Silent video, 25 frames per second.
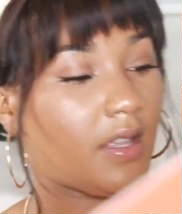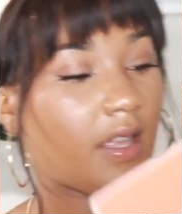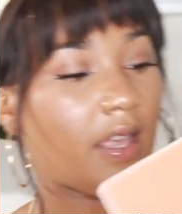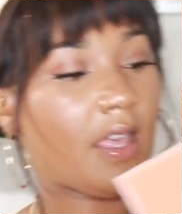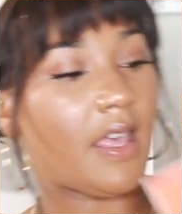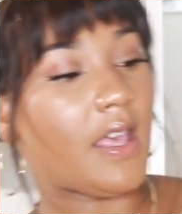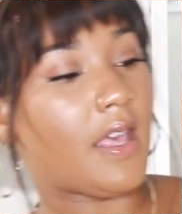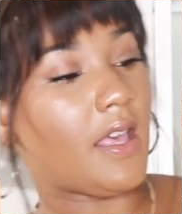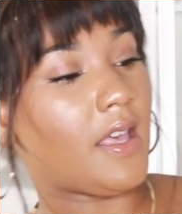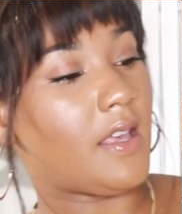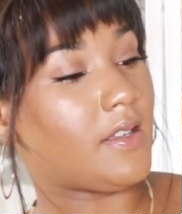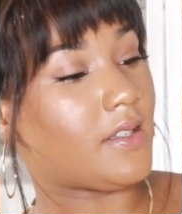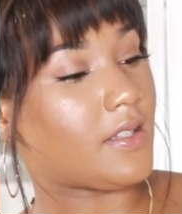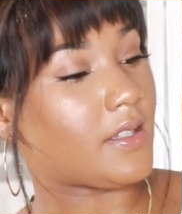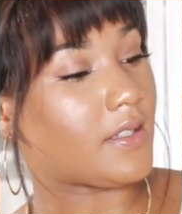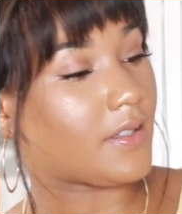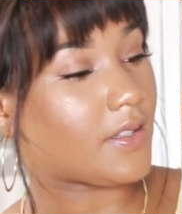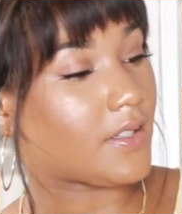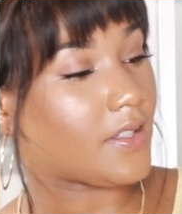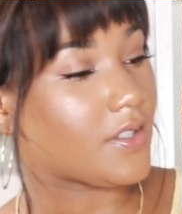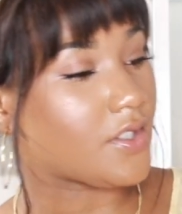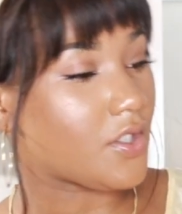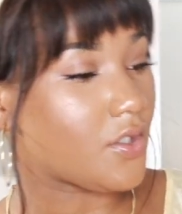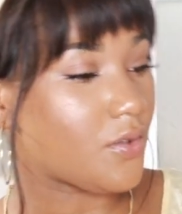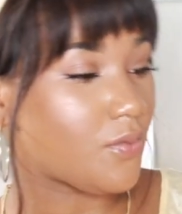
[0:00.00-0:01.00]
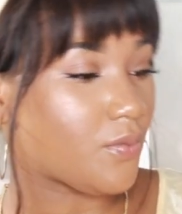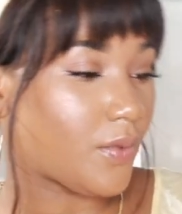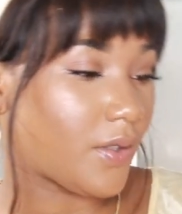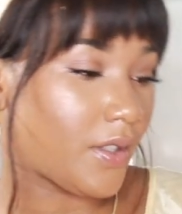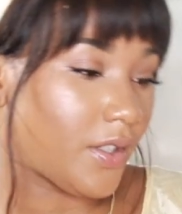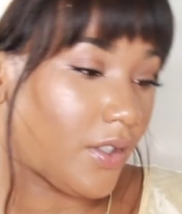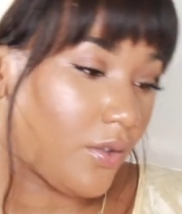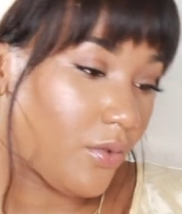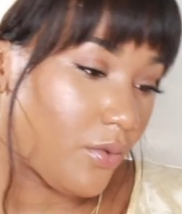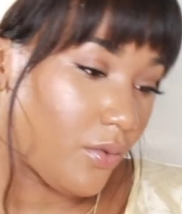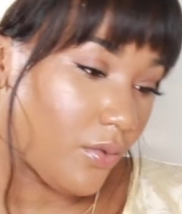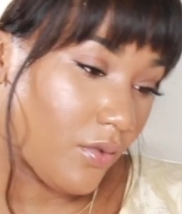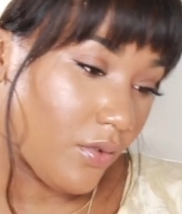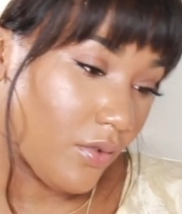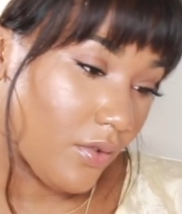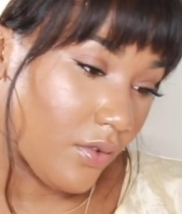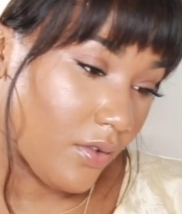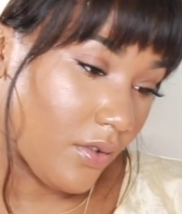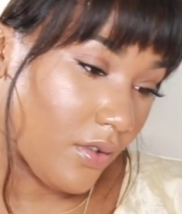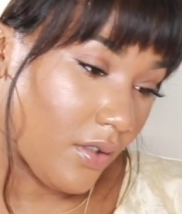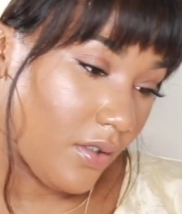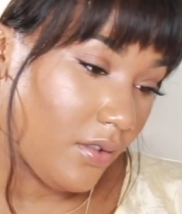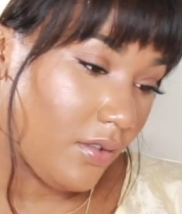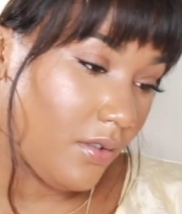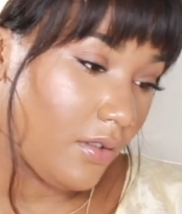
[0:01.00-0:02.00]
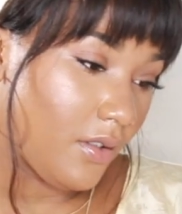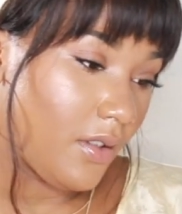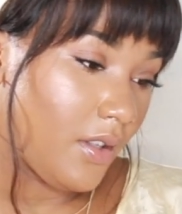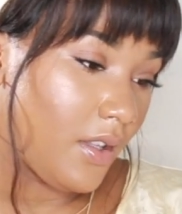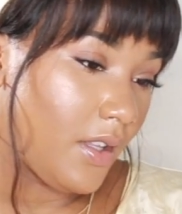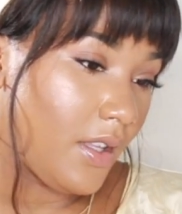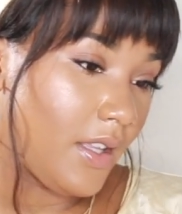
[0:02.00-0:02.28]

And this is really cool.